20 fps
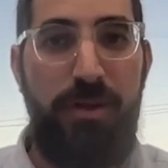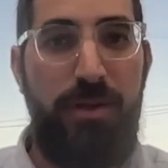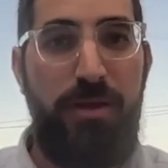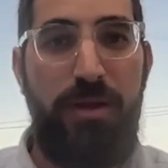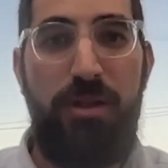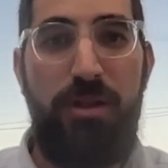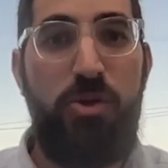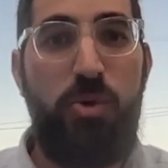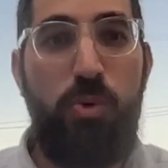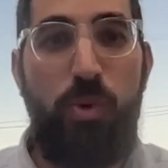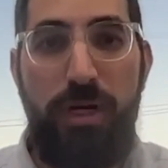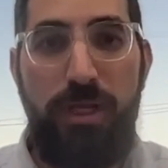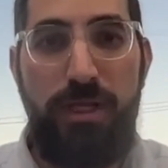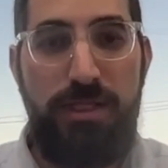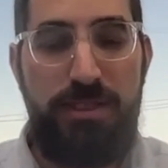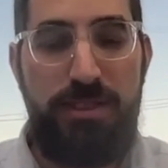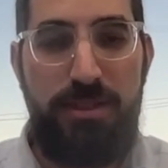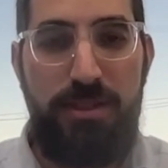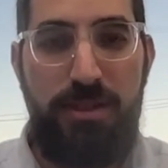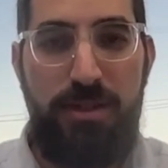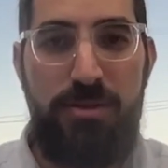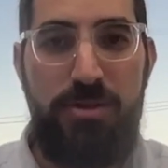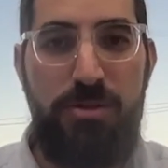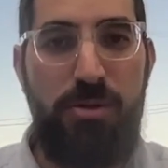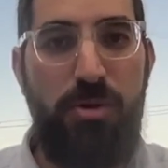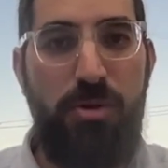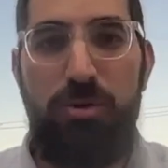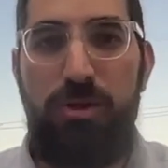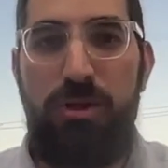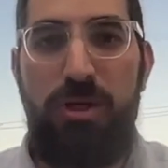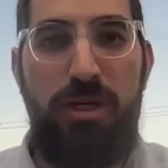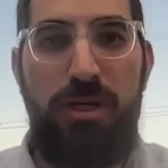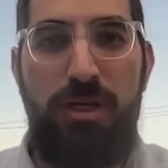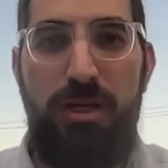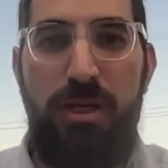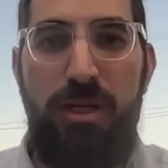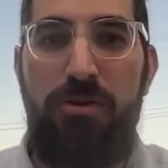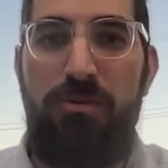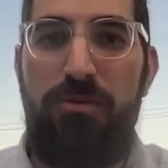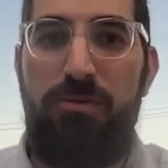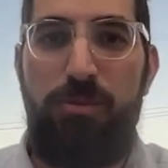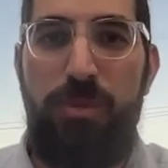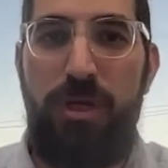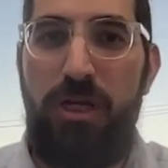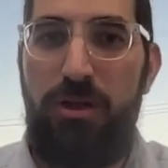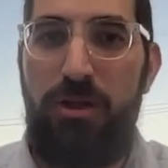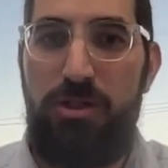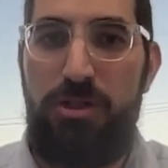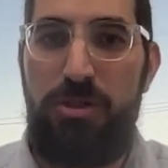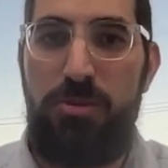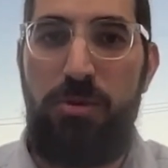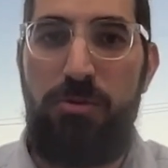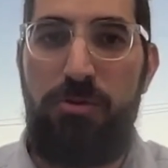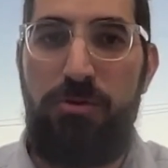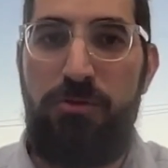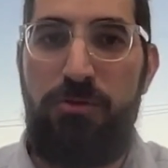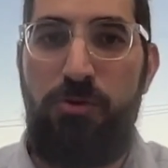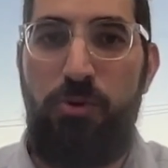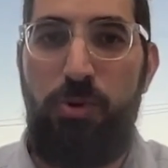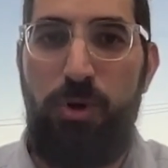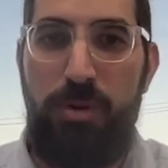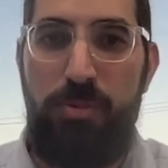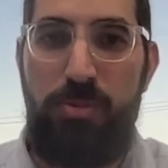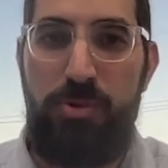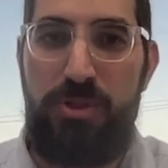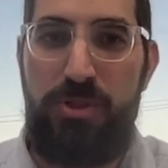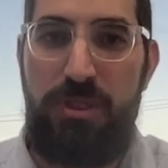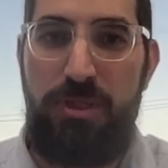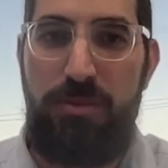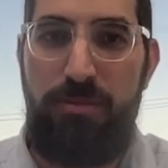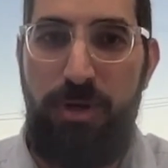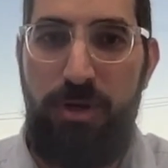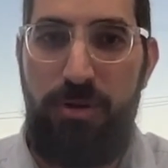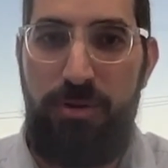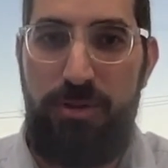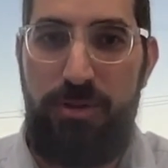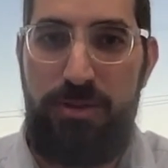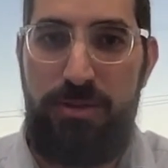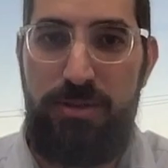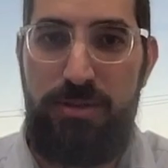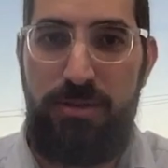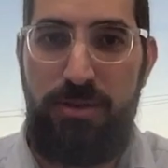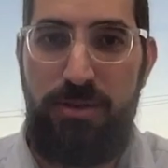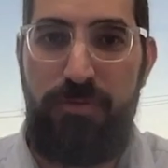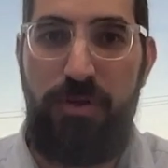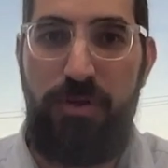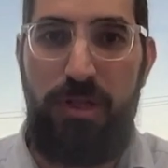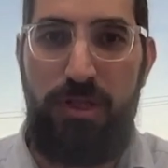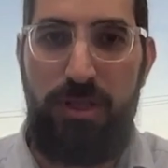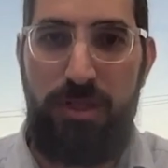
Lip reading: in 26, you're only going to be eligible for 40% bonus if nothing